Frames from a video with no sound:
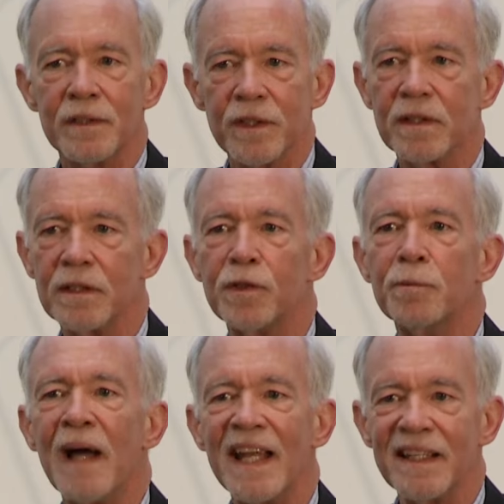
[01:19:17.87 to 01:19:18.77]
to the
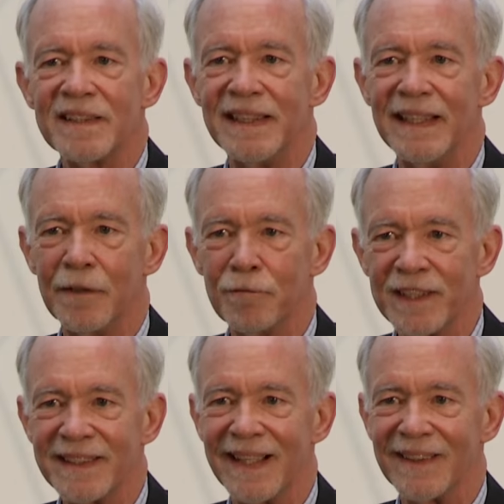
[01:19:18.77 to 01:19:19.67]
humanity of
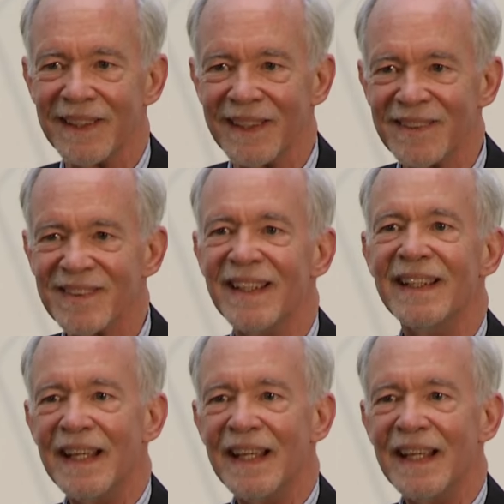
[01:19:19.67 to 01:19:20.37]
Italians.